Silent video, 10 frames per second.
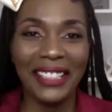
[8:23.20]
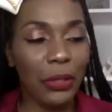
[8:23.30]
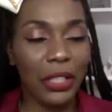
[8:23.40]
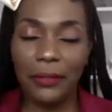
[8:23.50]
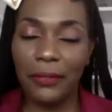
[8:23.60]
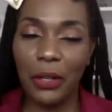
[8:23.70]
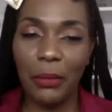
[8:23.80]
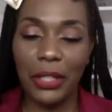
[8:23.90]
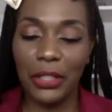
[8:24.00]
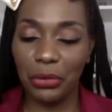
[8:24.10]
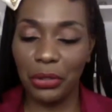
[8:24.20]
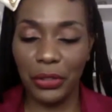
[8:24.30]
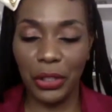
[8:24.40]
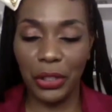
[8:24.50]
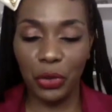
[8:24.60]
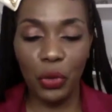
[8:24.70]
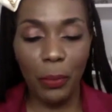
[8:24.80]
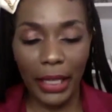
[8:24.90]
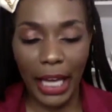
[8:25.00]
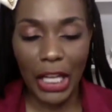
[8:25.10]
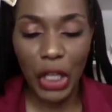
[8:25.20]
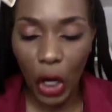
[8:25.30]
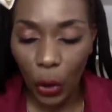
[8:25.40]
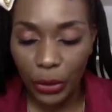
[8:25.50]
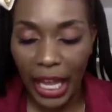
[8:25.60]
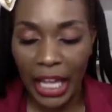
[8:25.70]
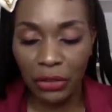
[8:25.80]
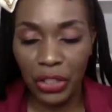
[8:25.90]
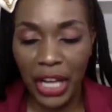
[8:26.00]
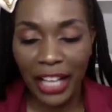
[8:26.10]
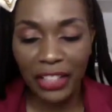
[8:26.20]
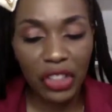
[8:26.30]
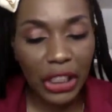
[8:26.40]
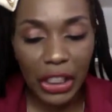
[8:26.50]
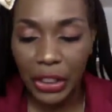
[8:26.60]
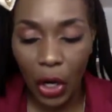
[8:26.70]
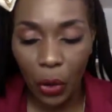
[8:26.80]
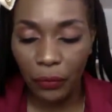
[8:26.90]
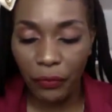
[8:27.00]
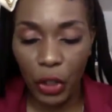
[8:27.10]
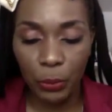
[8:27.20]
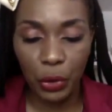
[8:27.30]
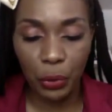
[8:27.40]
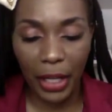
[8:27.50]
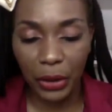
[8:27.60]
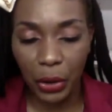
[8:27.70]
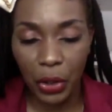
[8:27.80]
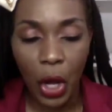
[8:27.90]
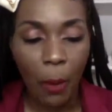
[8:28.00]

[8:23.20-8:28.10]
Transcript: been in the film industry? For those who may not know, the internationally known film director,